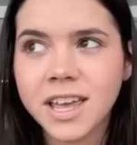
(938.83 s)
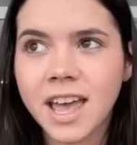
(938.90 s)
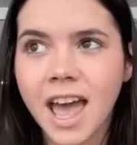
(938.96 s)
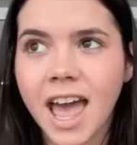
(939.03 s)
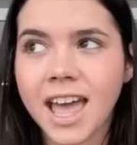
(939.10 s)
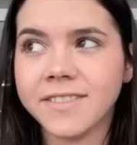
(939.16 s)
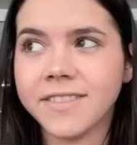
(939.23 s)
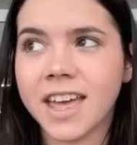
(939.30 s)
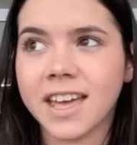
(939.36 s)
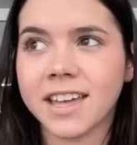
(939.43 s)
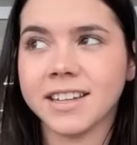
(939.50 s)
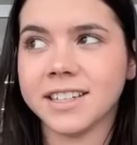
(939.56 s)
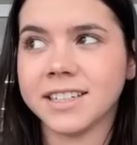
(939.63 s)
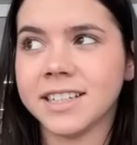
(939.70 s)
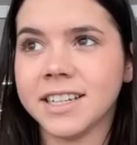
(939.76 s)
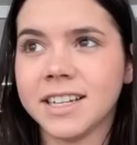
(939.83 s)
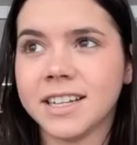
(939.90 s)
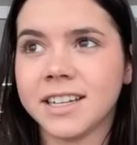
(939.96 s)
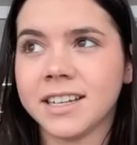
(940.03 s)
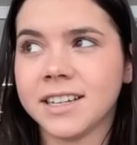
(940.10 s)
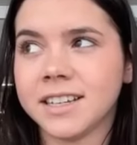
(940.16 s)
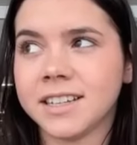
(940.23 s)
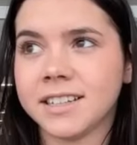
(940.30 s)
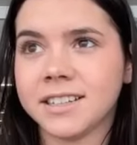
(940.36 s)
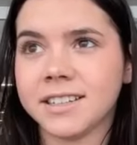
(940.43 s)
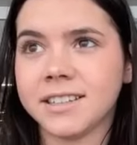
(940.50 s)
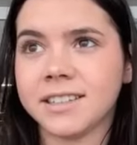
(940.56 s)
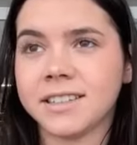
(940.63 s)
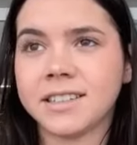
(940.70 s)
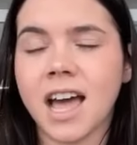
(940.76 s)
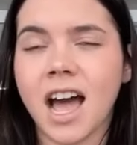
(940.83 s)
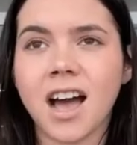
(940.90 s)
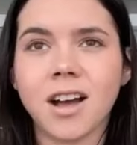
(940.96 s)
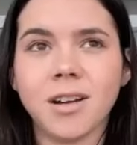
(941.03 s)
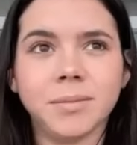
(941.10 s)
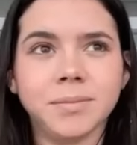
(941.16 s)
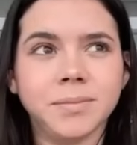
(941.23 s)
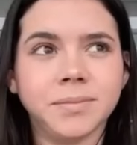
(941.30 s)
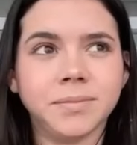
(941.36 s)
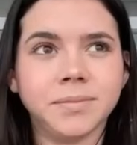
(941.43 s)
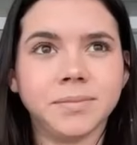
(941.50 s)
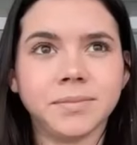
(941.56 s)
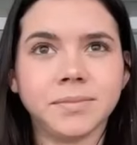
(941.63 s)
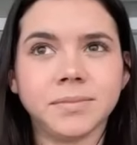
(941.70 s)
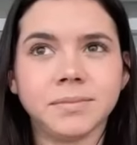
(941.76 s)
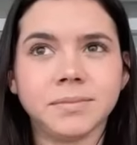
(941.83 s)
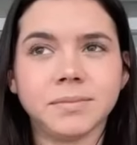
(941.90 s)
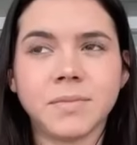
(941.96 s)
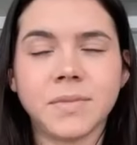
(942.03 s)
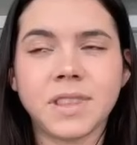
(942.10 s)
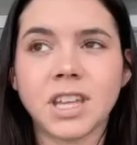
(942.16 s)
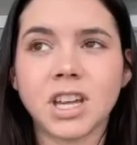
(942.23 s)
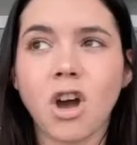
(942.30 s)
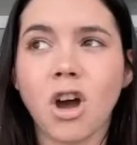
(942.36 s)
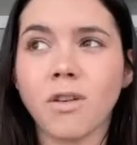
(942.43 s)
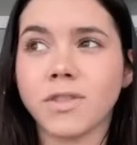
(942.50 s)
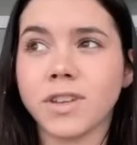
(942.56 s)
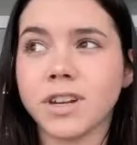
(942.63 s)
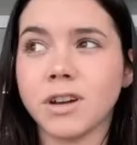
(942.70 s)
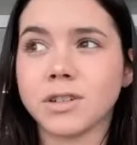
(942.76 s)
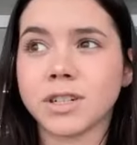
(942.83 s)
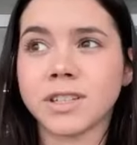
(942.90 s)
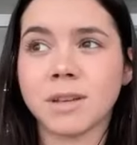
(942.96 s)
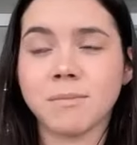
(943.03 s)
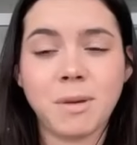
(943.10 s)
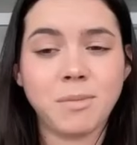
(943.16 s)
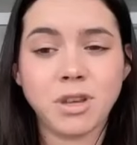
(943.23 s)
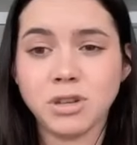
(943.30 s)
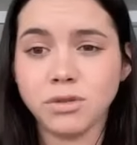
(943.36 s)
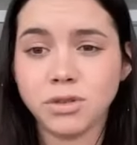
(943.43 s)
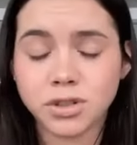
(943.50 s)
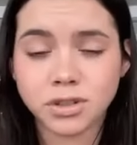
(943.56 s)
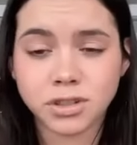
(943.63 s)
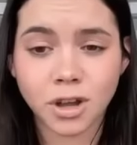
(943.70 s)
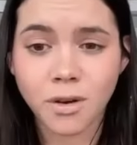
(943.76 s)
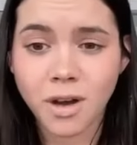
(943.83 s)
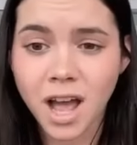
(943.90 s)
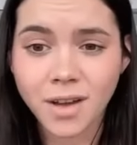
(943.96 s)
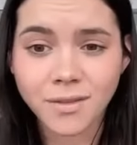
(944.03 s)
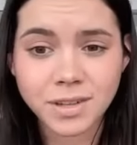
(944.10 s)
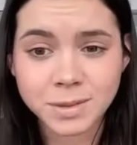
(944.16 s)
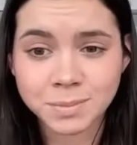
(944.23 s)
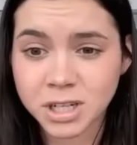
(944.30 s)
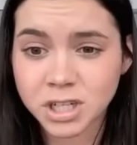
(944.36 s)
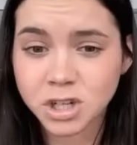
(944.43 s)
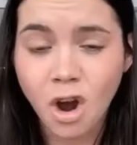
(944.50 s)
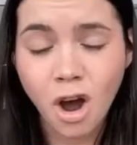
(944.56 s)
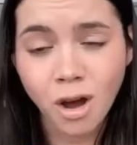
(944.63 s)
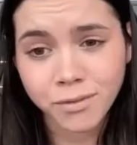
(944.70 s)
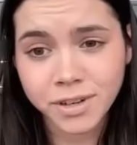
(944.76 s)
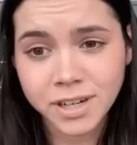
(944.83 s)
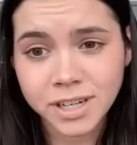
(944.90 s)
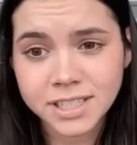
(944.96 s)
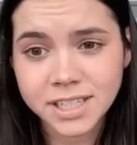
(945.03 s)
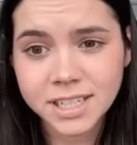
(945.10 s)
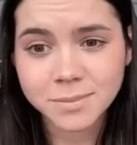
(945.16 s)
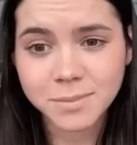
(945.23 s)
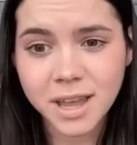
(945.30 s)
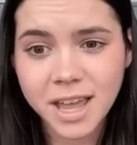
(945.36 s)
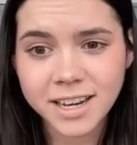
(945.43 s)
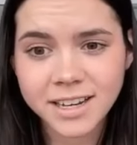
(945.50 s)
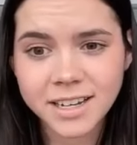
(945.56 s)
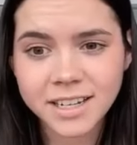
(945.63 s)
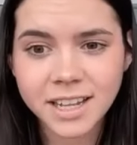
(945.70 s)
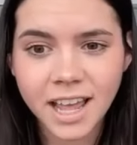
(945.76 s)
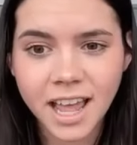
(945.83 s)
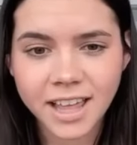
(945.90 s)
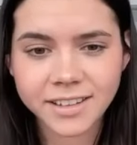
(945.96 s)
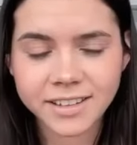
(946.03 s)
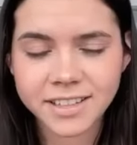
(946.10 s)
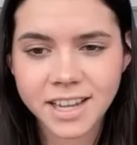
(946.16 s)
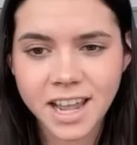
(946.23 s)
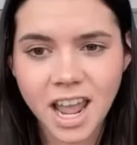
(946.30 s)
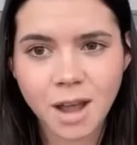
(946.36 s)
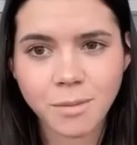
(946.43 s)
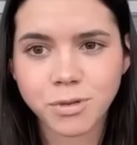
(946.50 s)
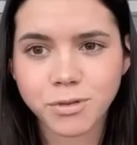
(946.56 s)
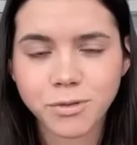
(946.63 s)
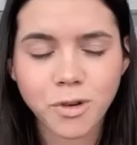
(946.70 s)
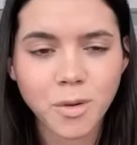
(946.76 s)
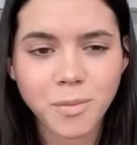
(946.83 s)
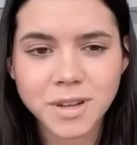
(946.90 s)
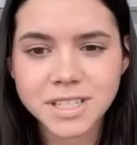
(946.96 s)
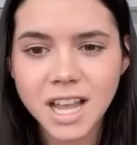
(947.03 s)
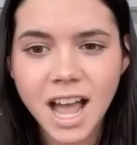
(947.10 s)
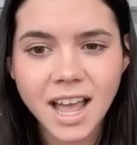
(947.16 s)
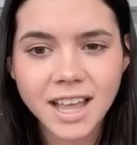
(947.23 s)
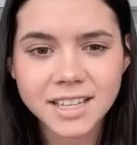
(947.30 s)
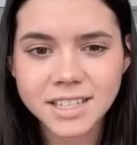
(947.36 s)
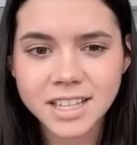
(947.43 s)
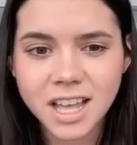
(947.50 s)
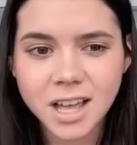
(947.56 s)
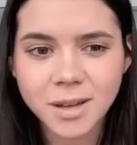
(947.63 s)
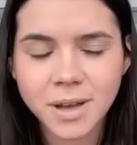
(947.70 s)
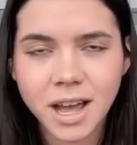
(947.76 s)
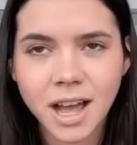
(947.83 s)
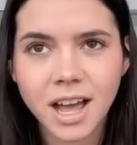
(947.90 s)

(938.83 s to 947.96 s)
And then the notion that maybe you don't have as much confidence as men and can't perform as high as them.